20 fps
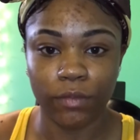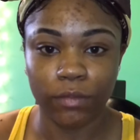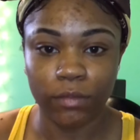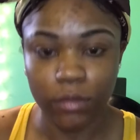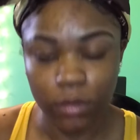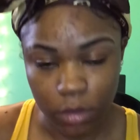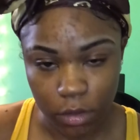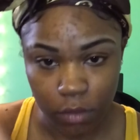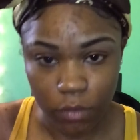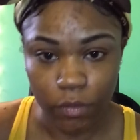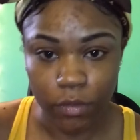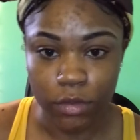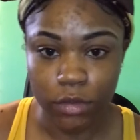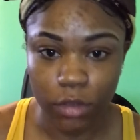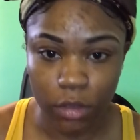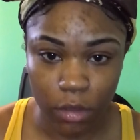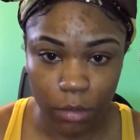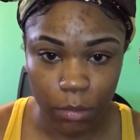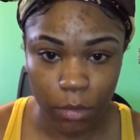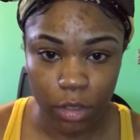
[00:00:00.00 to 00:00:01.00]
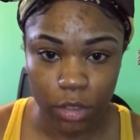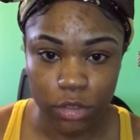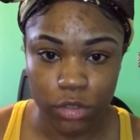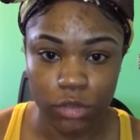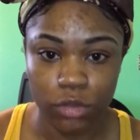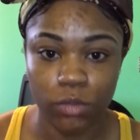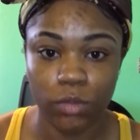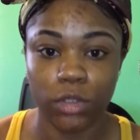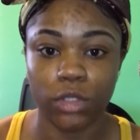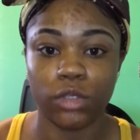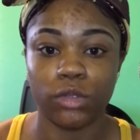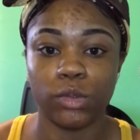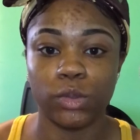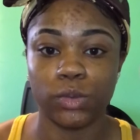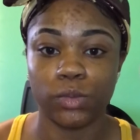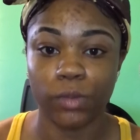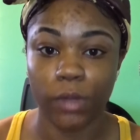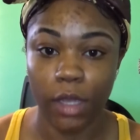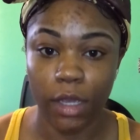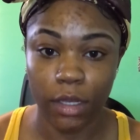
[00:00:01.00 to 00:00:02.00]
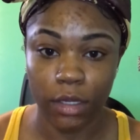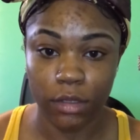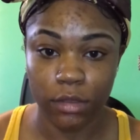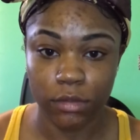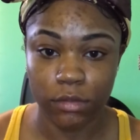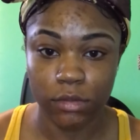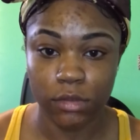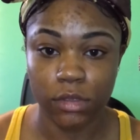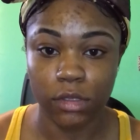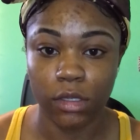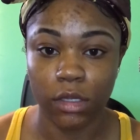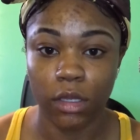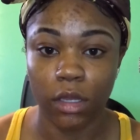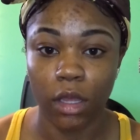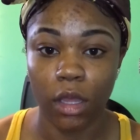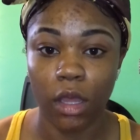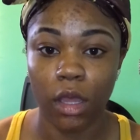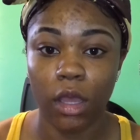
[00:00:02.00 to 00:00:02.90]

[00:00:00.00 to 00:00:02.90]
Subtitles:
you know, for dark marks you want to use red to